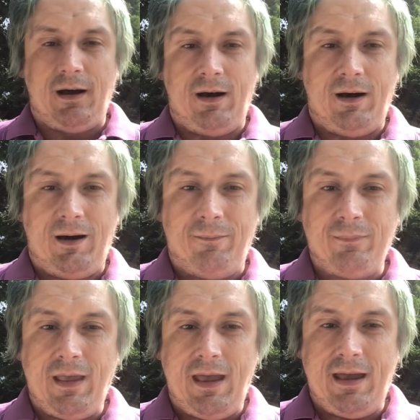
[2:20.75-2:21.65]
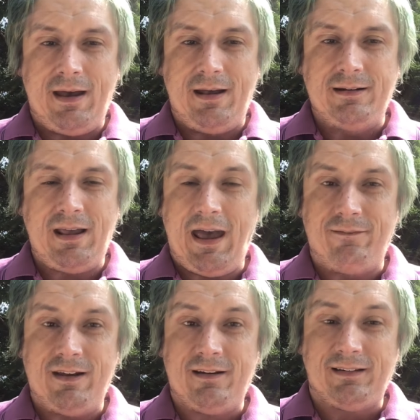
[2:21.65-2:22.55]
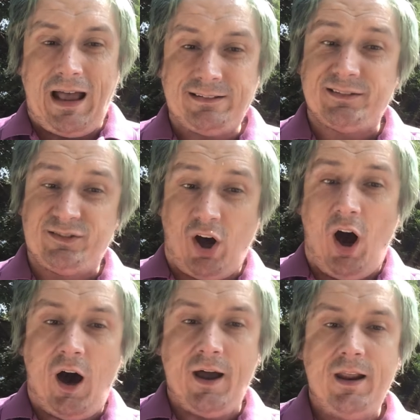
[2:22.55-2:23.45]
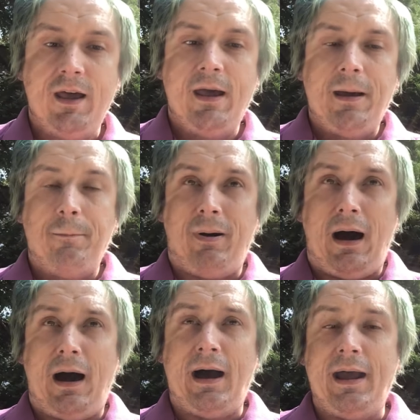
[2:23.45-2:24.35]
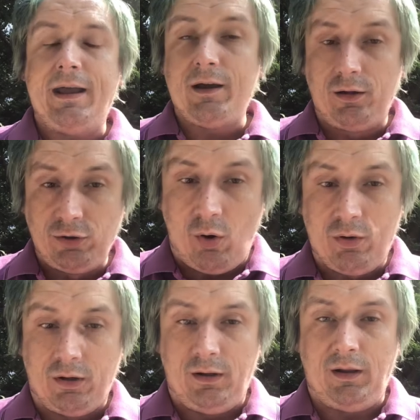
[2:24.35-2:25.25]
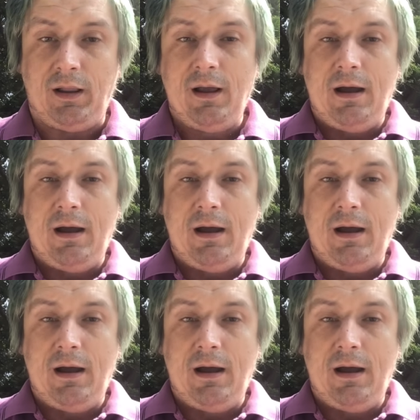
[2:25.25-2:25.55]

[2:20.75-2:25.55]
and having classes taught by local